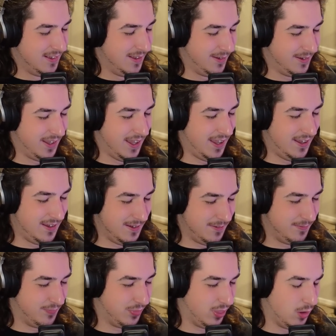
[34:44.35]
Okay.
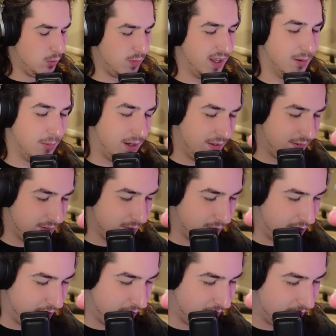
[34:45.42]
Wait, why is
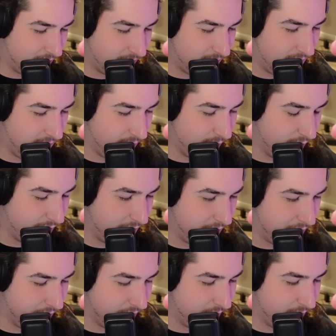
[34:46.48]
this team full
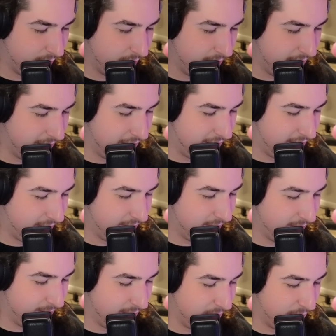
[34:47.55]
health? Wait, wait
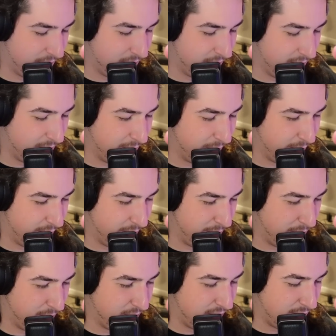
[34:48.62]
a minute,
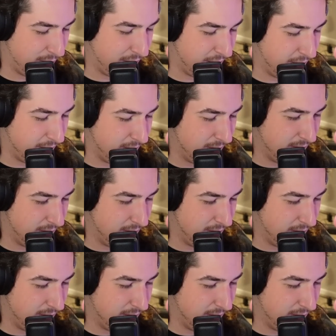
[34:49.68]
what's happening here?